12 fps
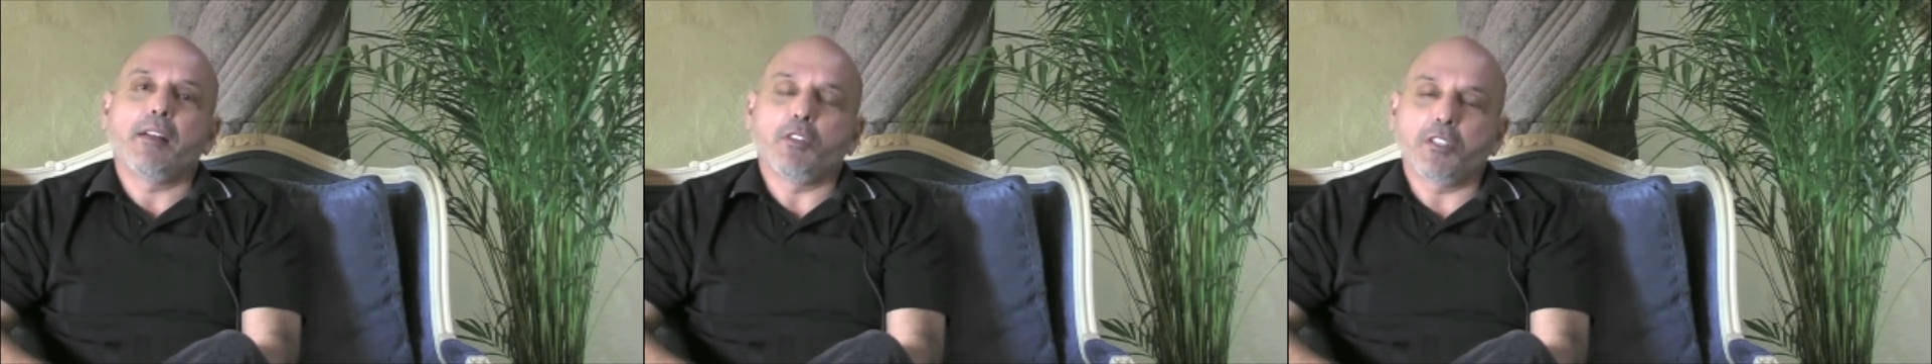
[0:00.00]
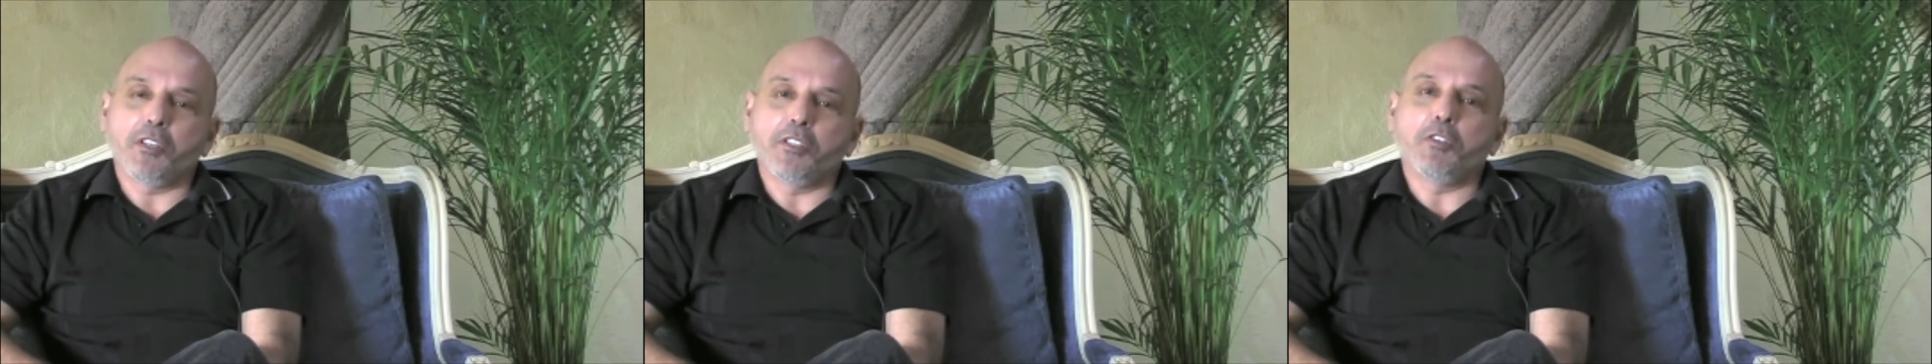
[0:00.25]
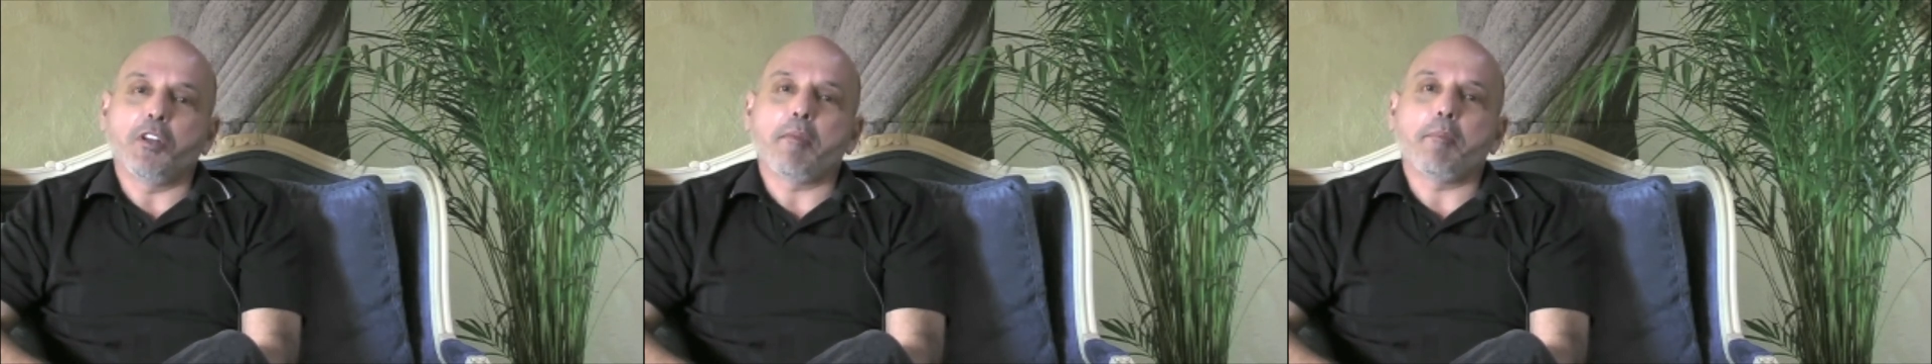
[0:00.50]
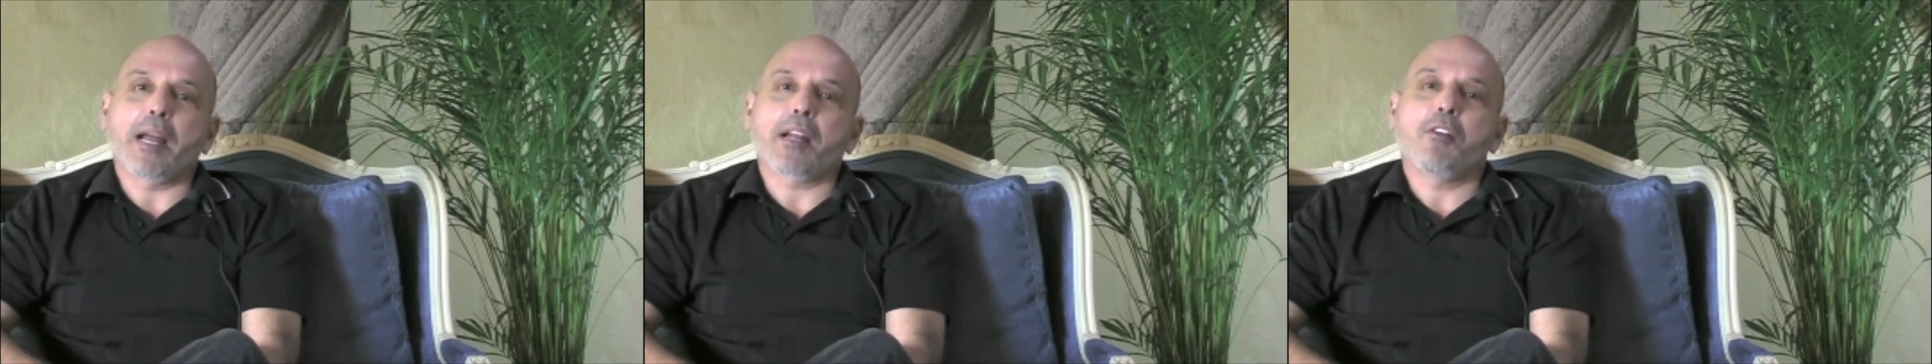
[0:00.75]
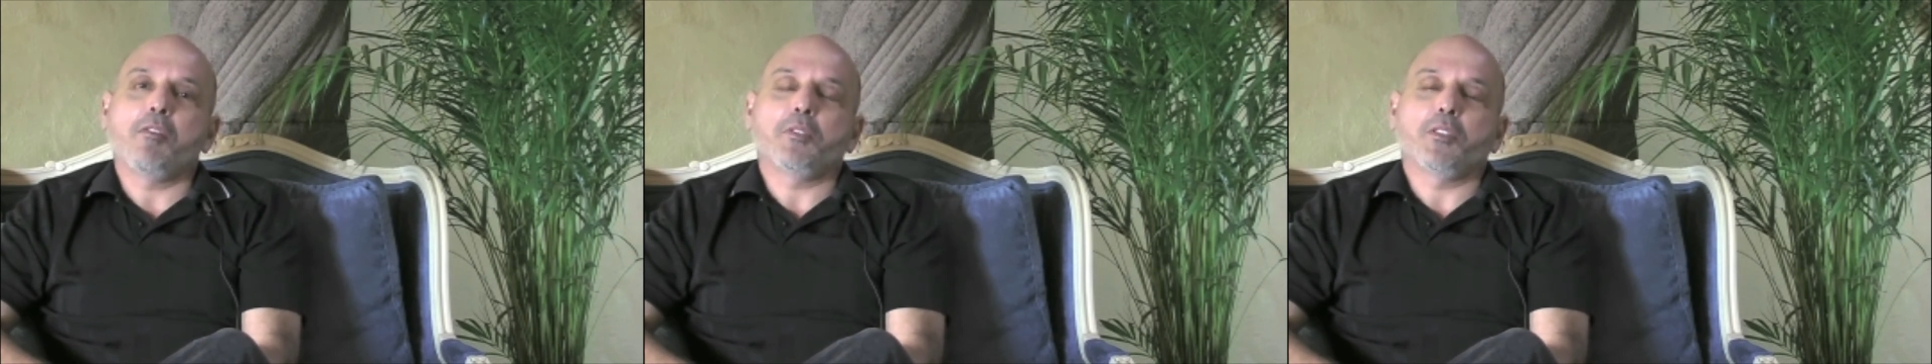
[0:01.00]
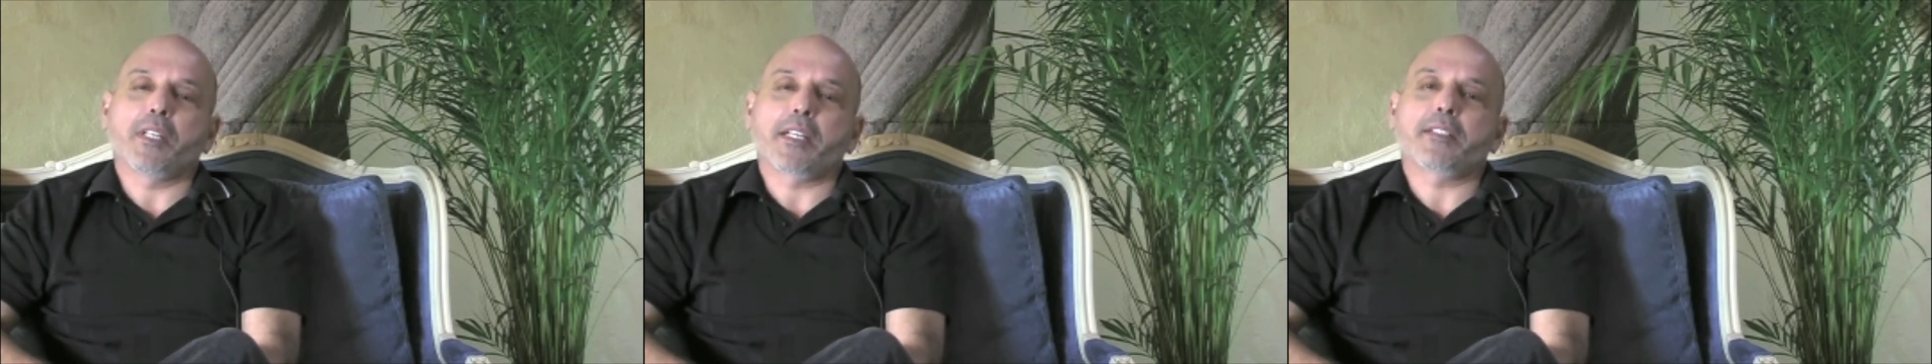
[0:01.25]
returning today back home
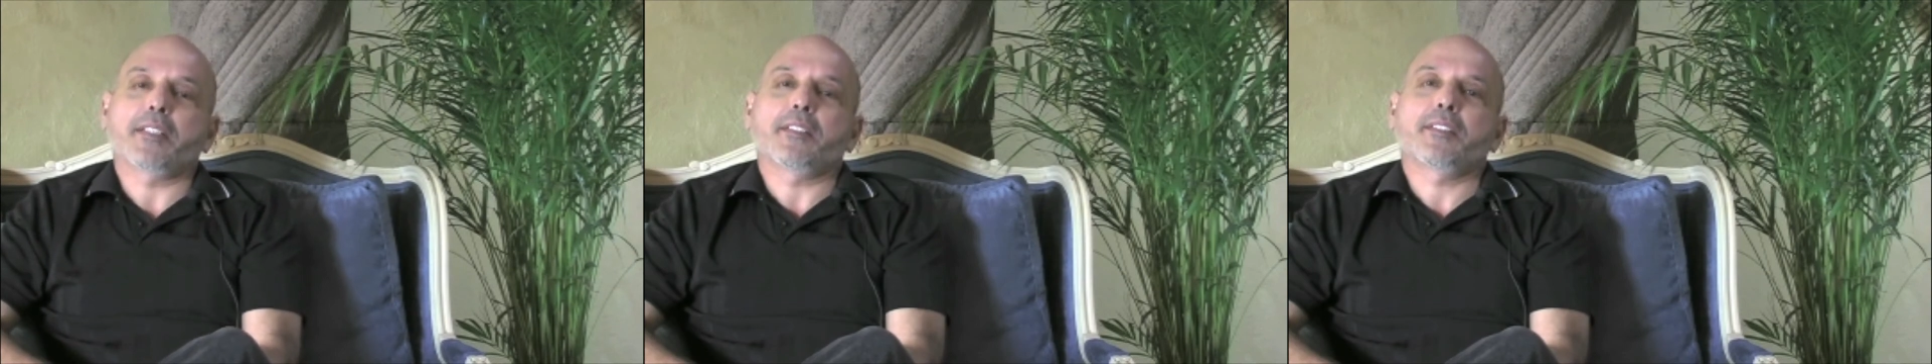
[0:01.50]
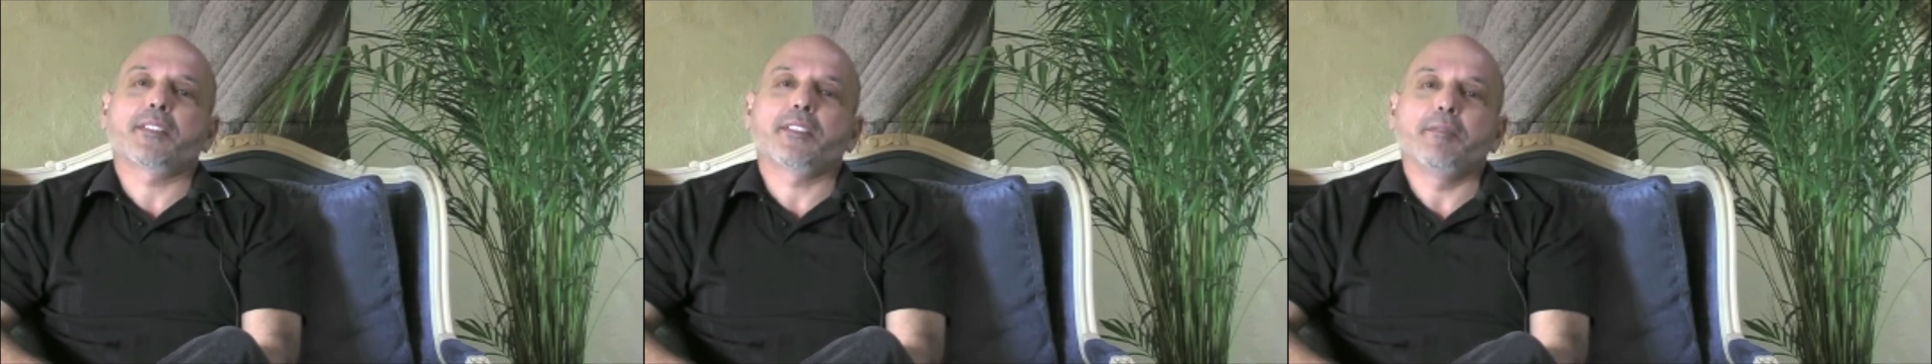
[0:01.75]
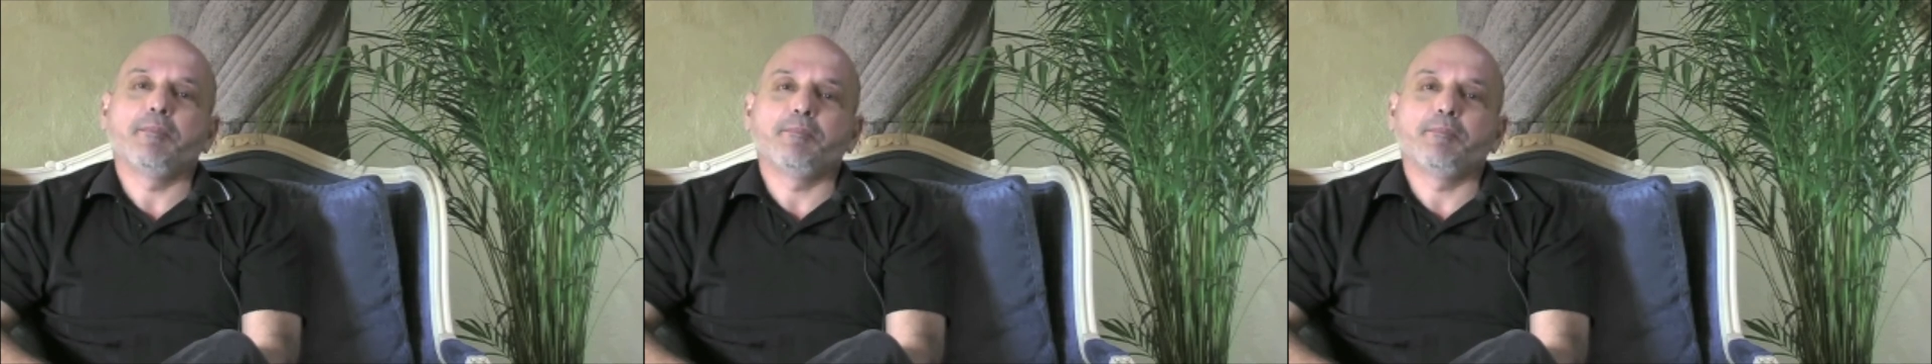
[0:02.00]
to Texas.